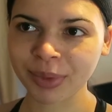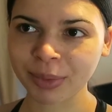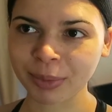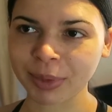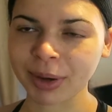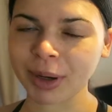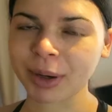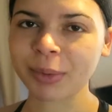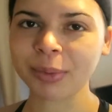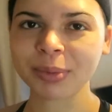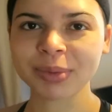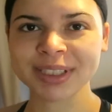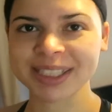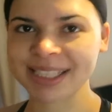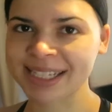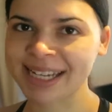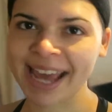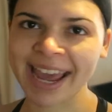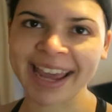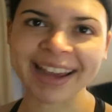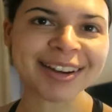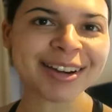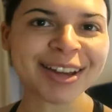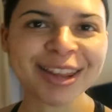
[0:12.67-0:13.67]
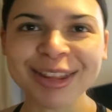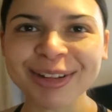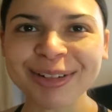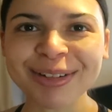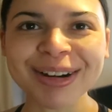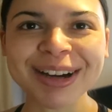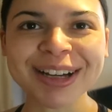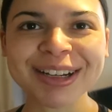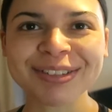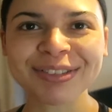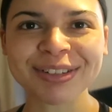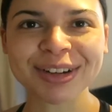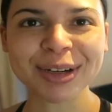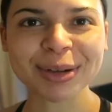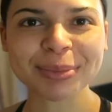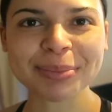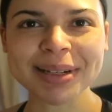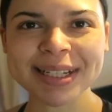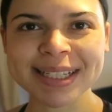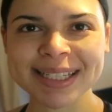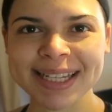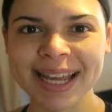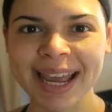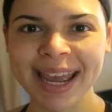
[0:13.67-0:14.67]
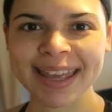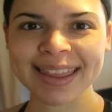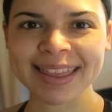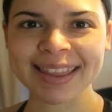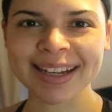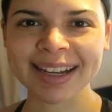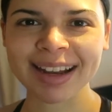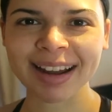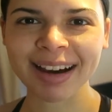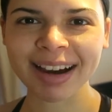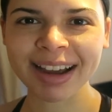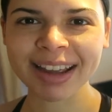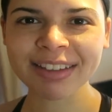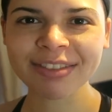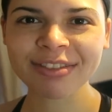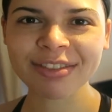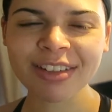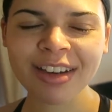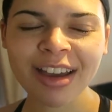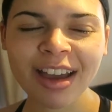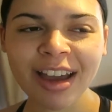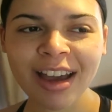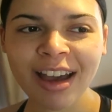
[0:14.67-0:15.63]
well today I thought I'd film a day in the life,